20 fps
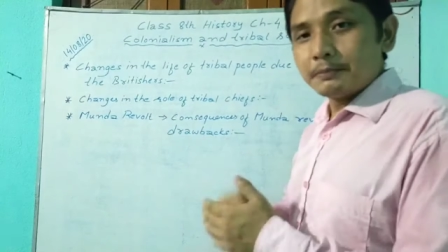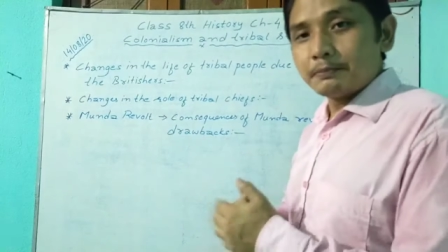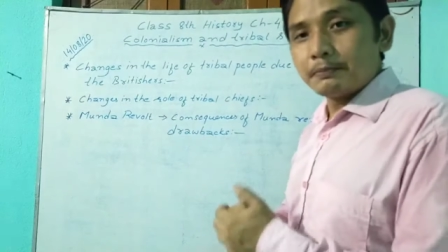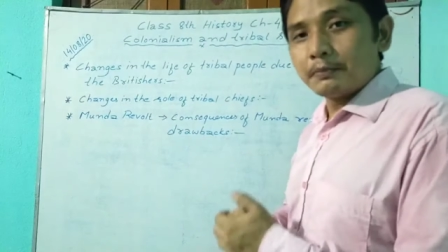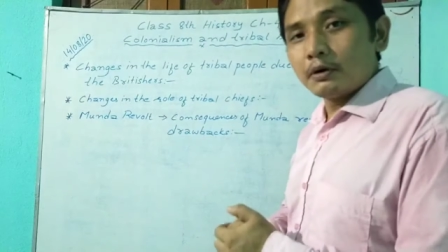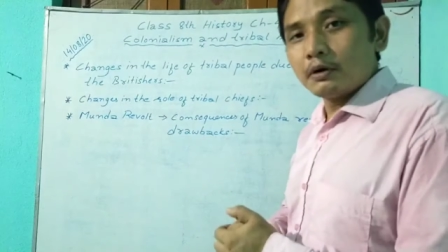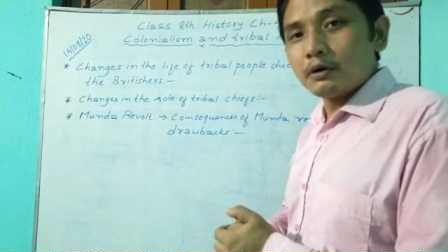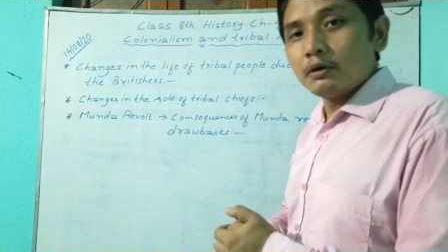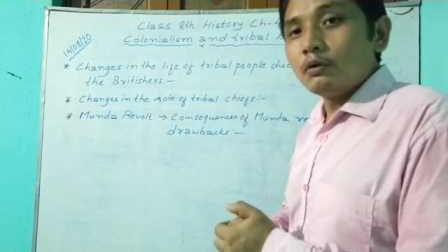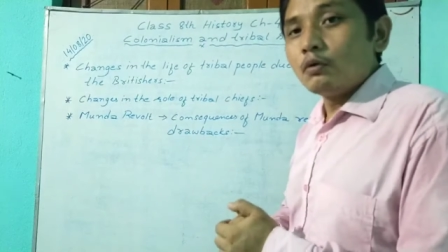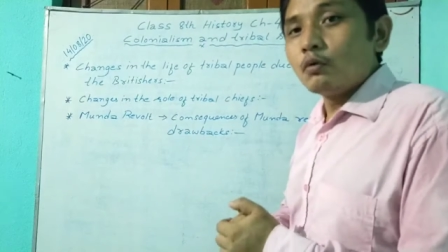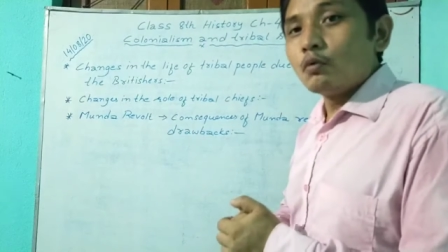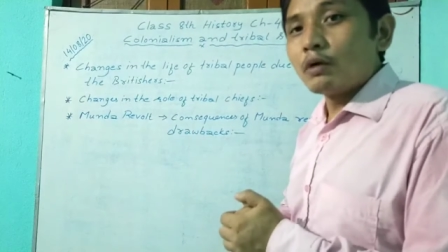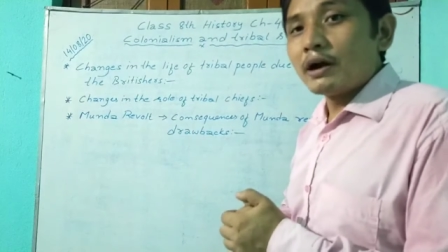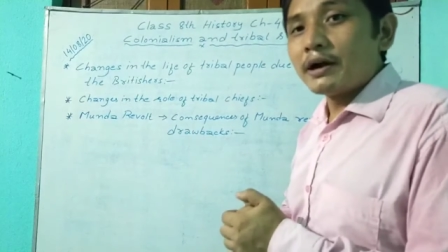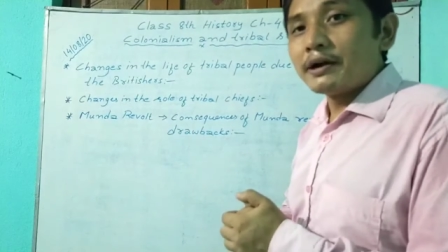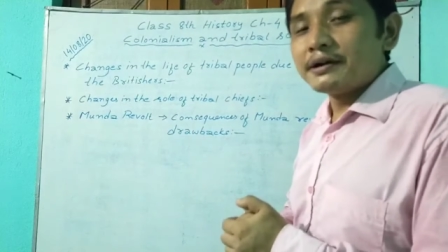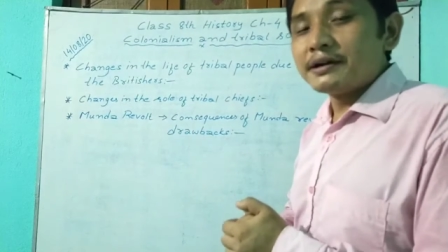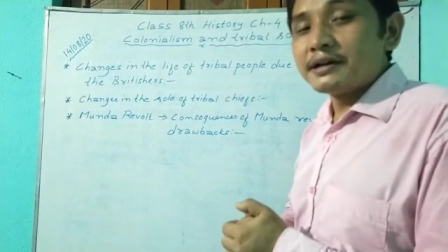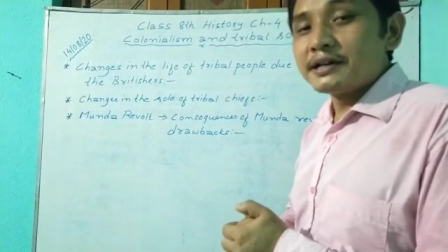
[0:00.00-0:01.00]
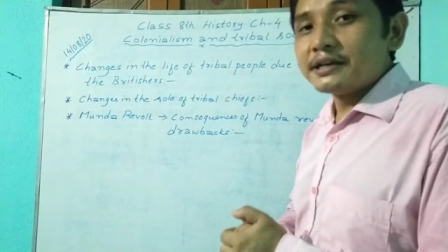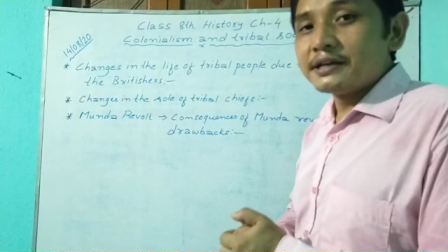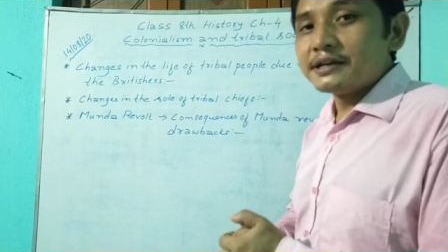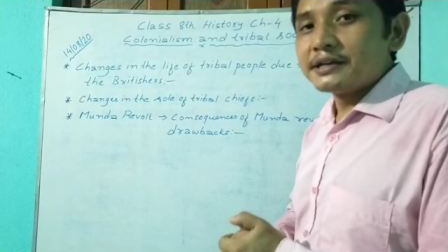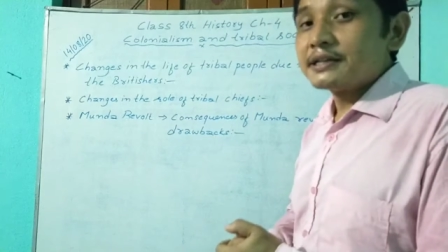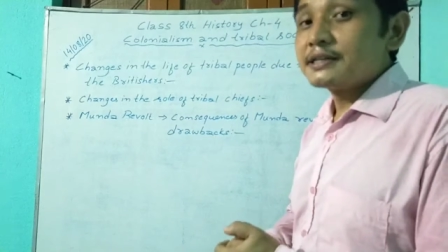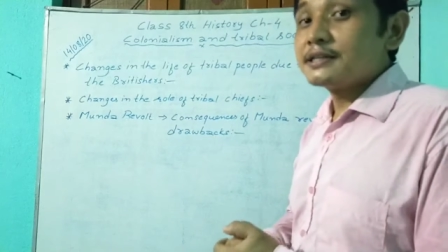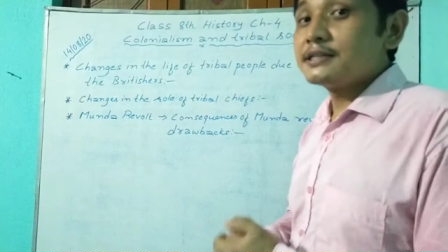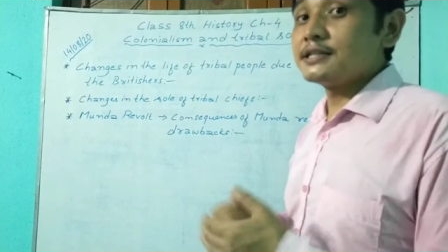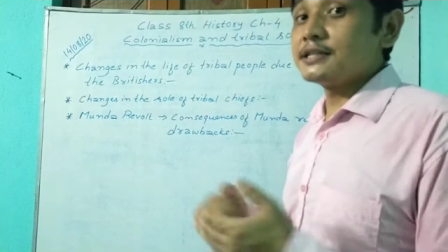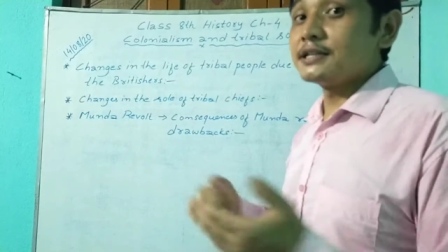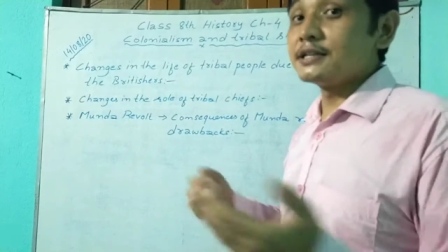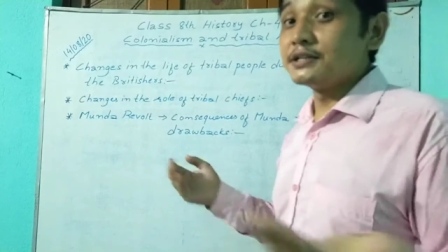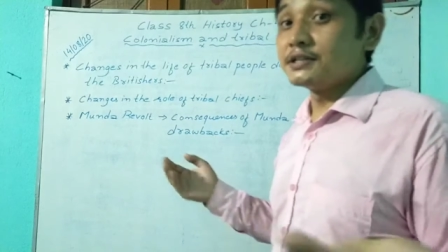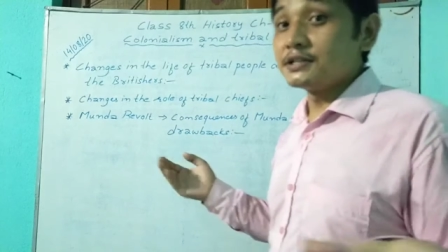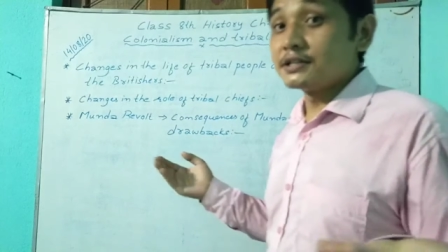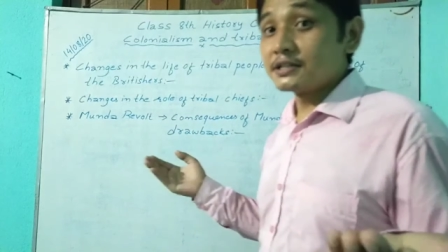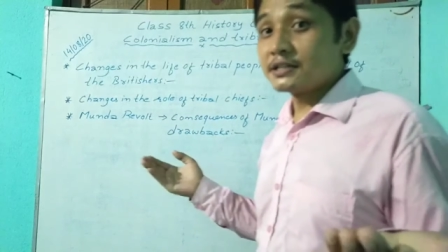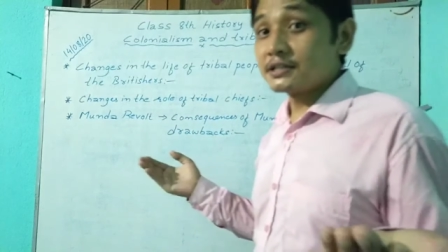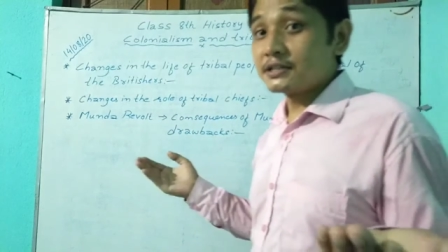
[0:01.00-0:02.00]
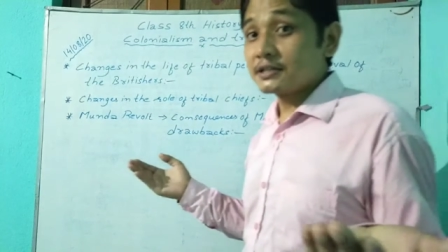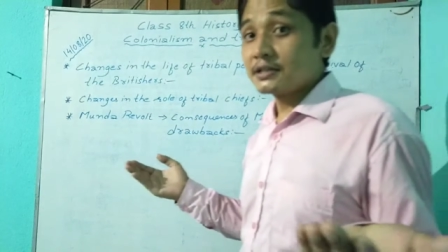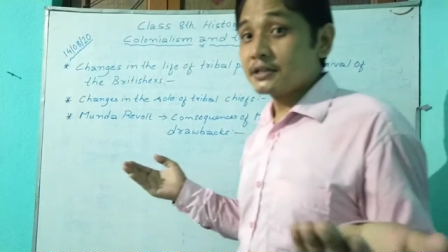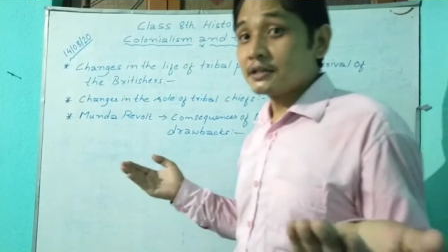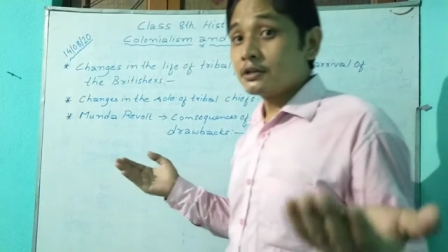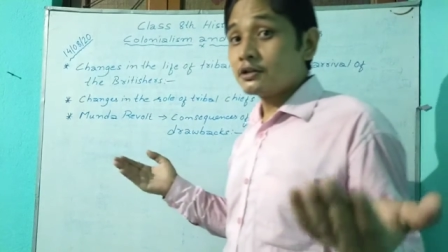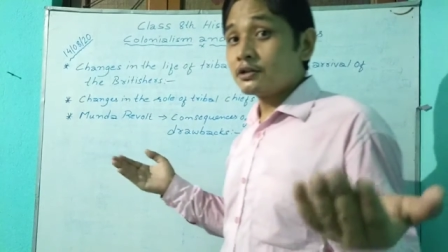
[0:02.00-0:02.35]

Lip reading: people wanted changes.